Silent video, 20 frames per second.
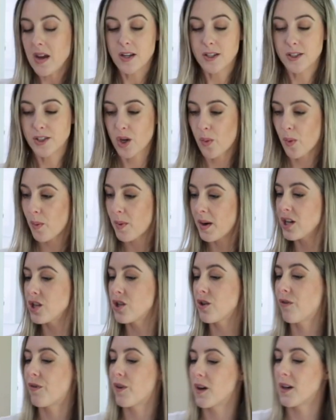So what we're gonna
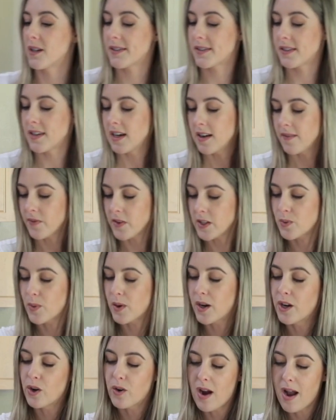do first is we're
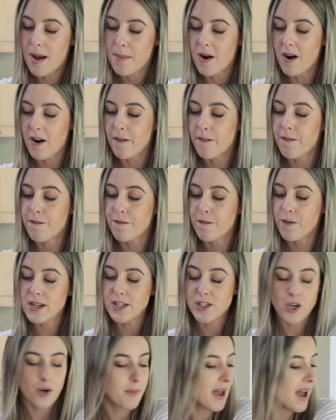gonna grab our
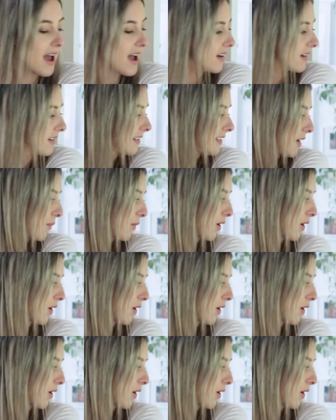freezer bags and